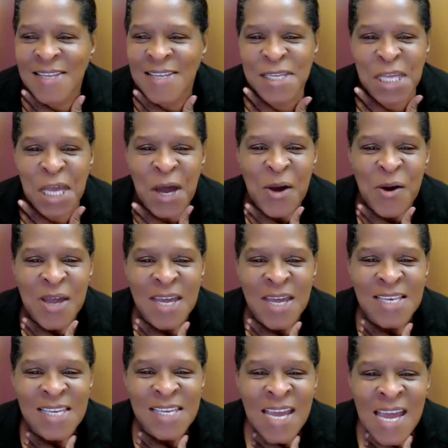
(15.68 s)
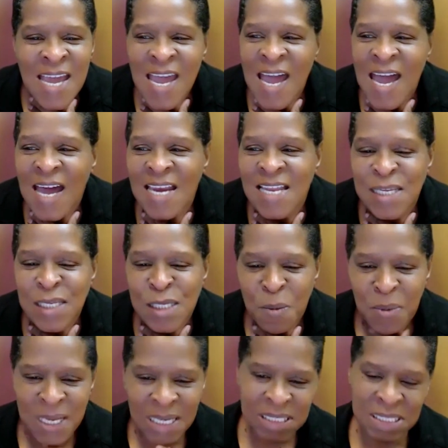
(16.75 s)
So it, and it's a
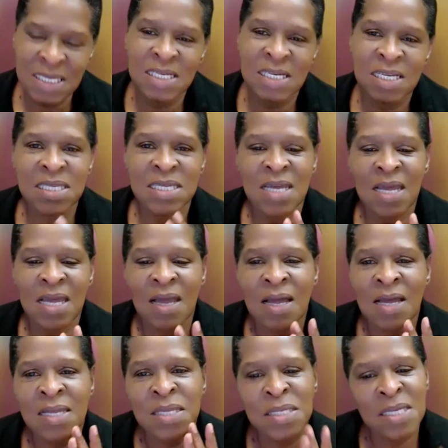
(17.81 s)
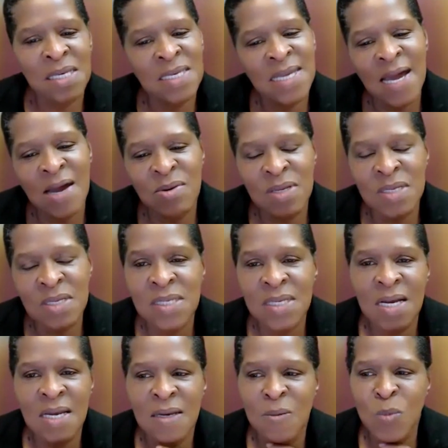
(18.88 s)
blessing just to sit down this
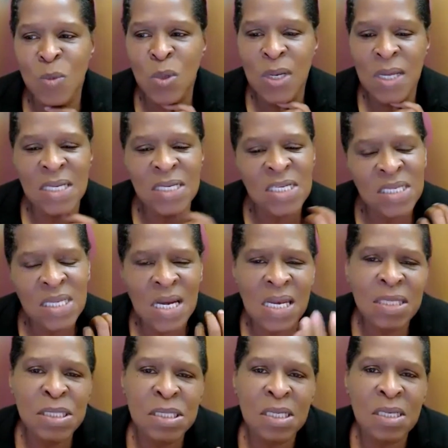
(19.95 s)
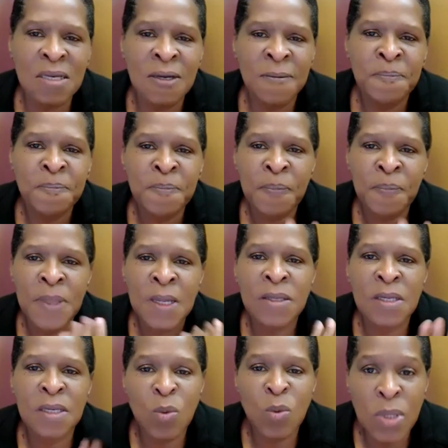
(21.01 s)
early in the morning and just listen
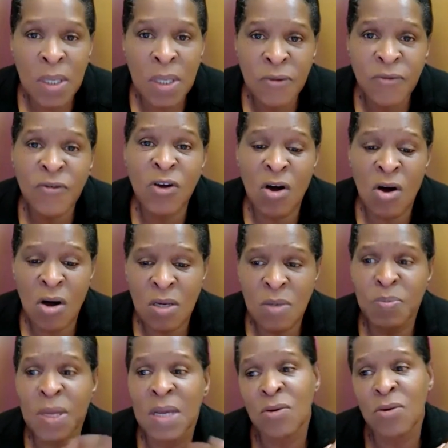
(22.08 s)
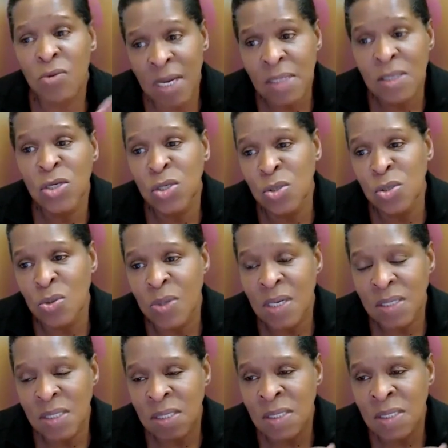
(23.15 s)
to the word of God being read to
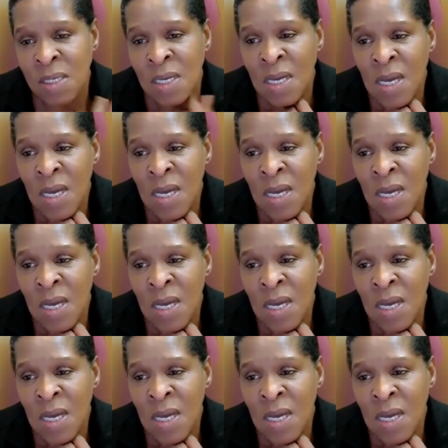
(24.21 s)
us.